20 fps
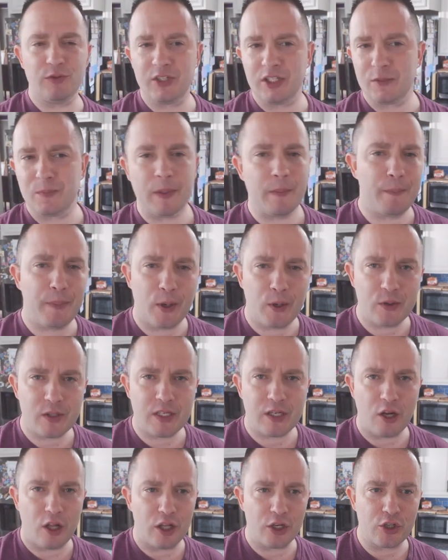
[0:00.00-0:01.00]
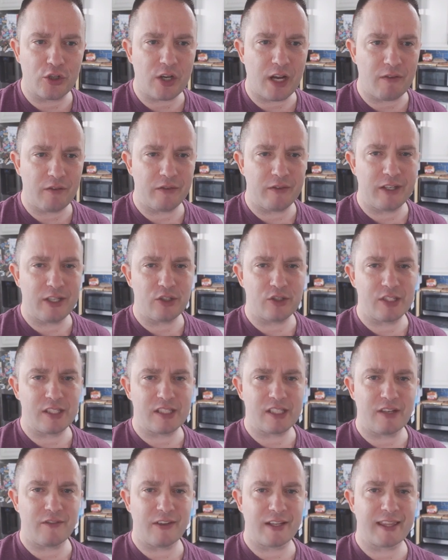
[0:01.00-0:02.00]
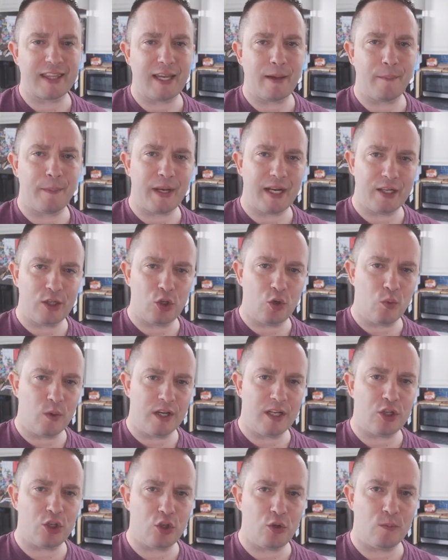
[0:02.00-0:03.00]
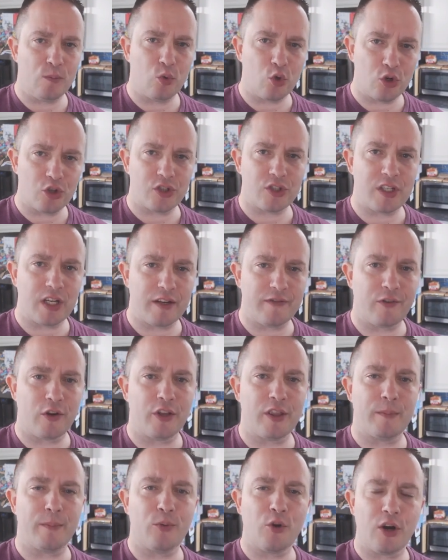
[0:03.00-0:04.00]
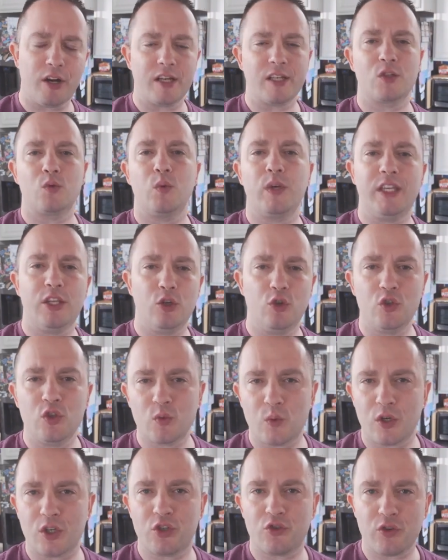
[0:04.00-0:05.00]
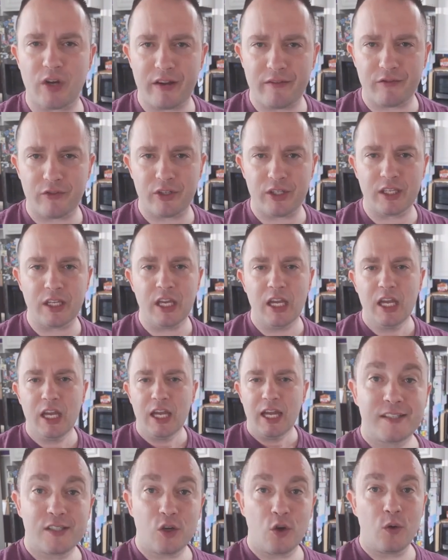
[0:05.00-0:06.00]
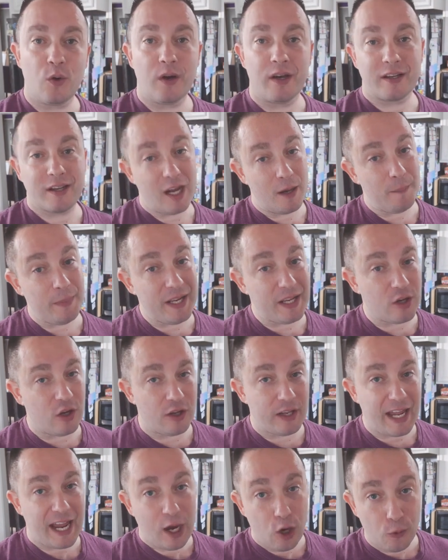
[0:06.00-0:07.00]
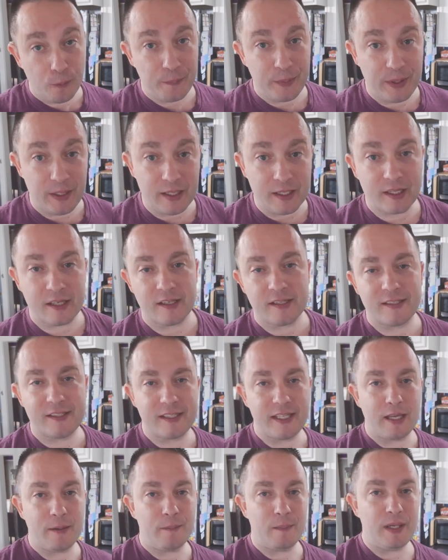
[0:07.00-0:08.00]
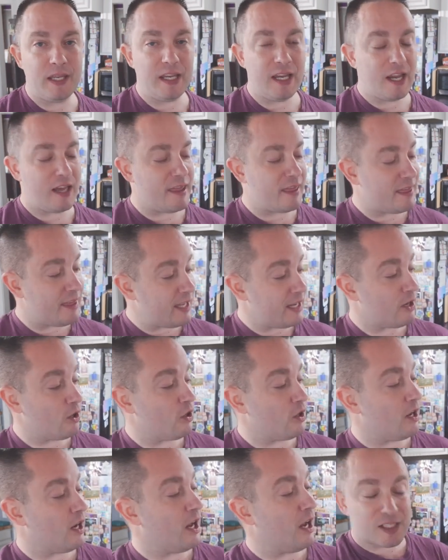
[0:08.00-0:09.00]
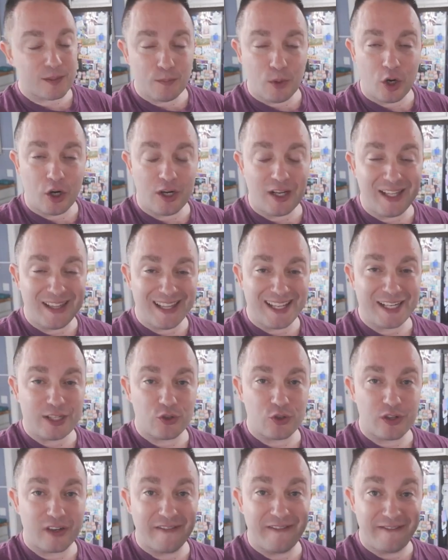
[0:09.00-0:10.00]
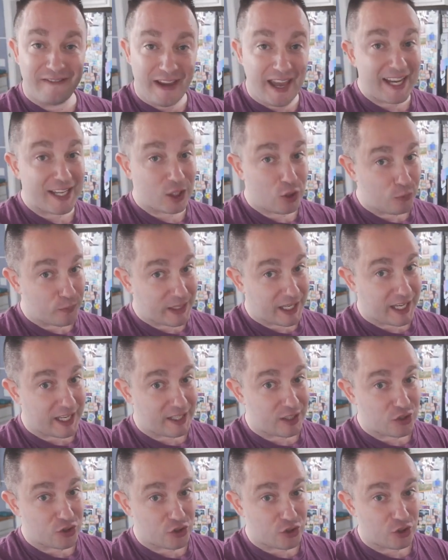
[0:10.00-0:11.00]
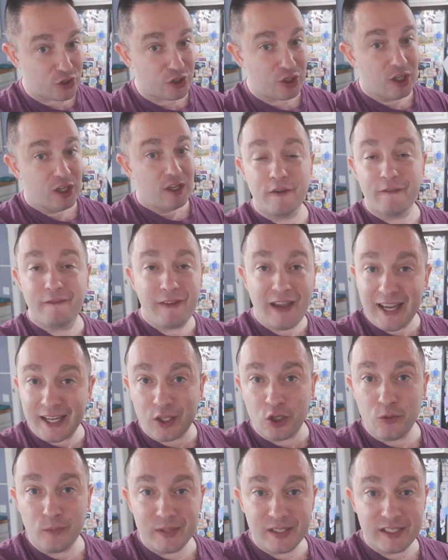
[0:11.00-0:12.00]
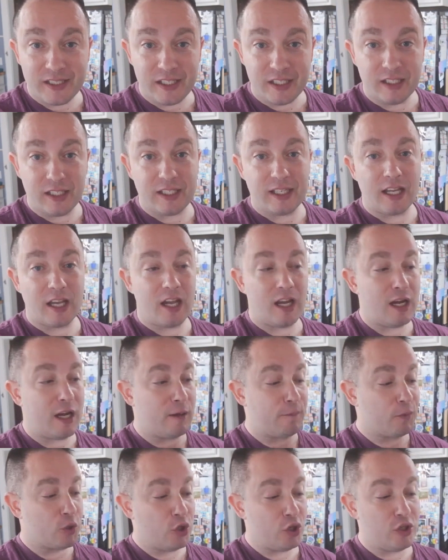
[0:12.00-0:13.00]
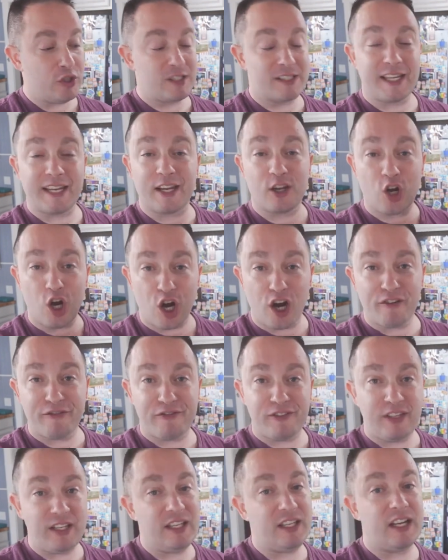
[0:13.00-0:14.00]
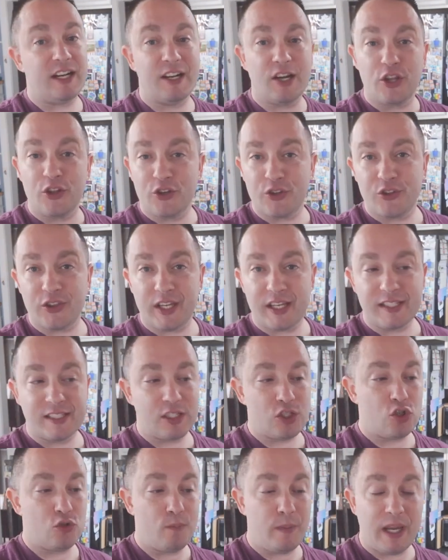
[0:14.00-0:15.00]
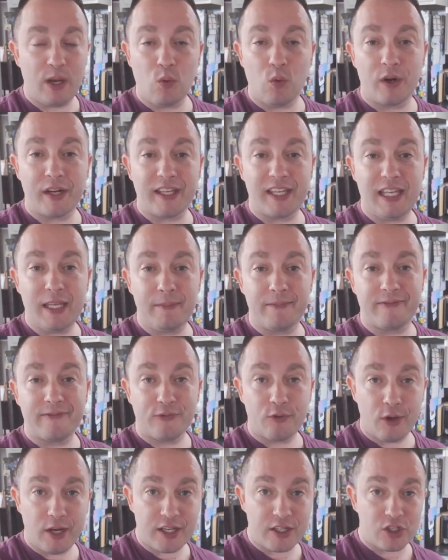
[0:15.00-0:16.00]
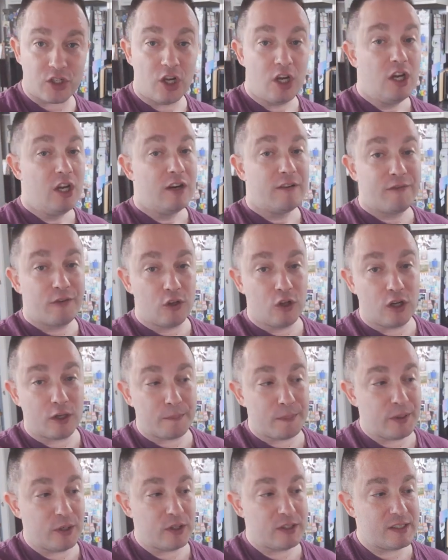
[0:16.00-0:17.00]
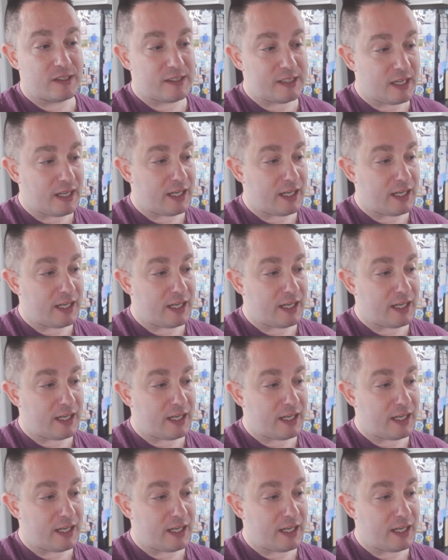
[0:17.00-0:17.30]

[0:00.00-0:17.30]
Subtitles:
just been posting all our travel videos and stuff like that, but I do want to do more stuff on the products we use while traveling. So a company called OutPeak sent me their smart electric vacuum canister for vacuum sealing goods like coffee and other things that you may want to keep fresh for long periods of